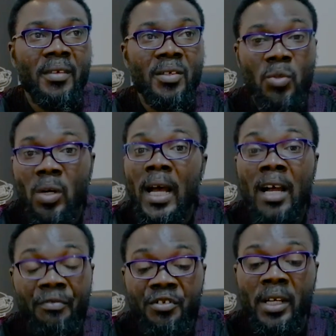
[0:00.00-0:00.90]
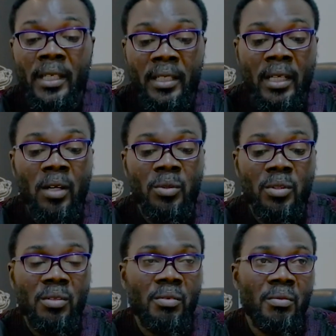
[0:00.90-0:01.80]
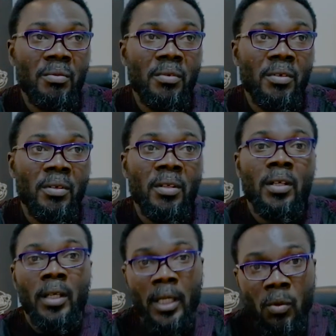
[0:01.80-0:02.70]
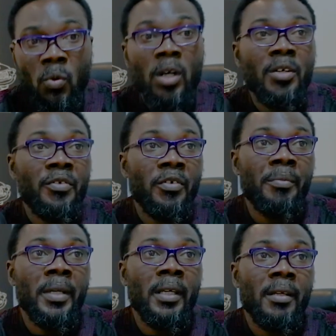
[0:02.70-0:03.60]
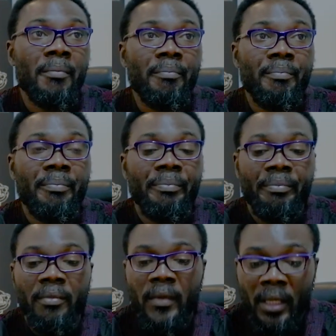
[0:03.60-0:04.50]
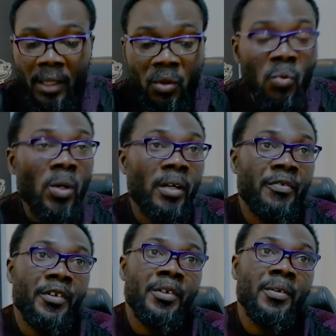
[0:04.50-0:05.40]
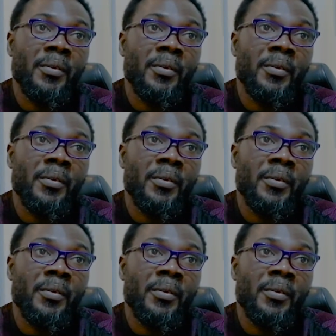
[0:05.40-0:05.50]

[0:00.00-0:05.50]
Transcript: so i've tried it out it worked for me and it could work for you